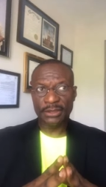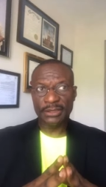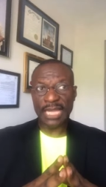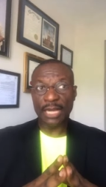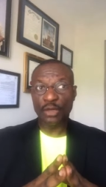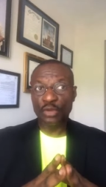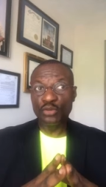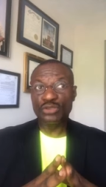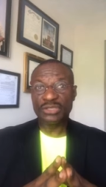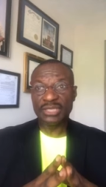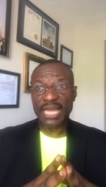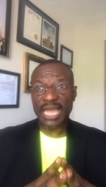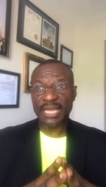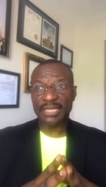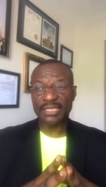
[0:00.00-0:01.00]
that looks
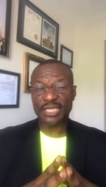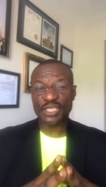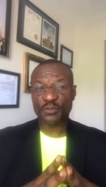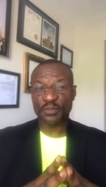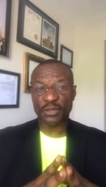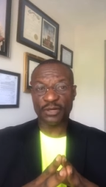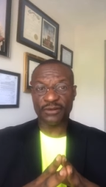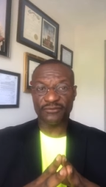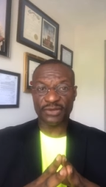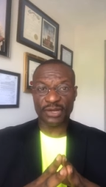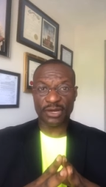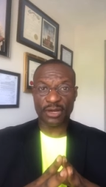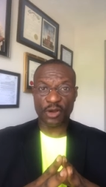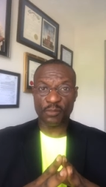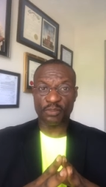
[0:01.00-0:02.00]
like the Spirit of
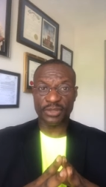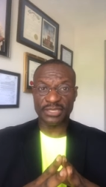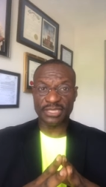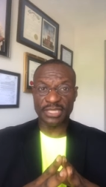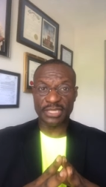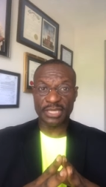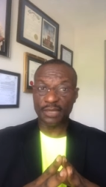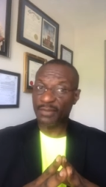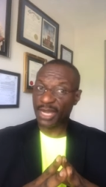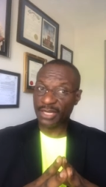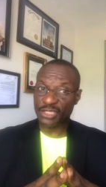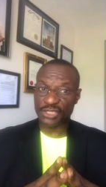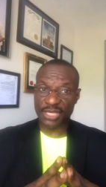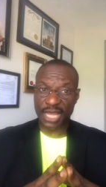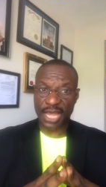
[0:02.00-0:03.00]
God operating here, but
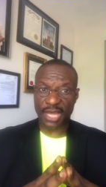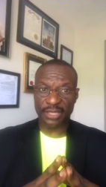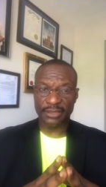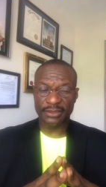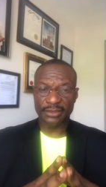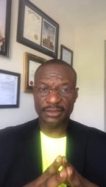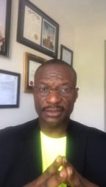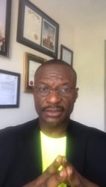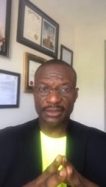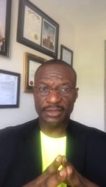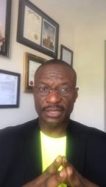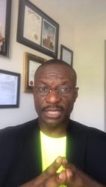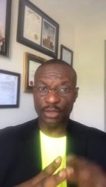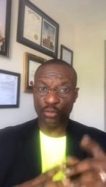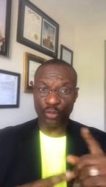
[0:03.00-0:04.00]
it's not.
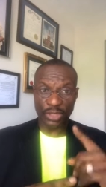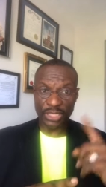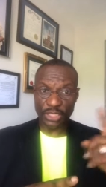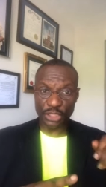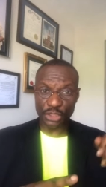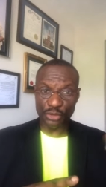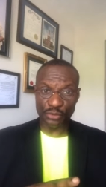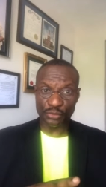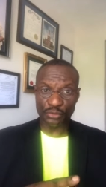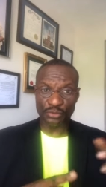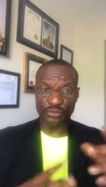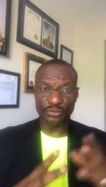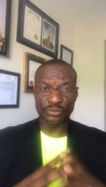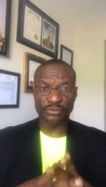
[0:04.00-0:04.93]
It will lead you,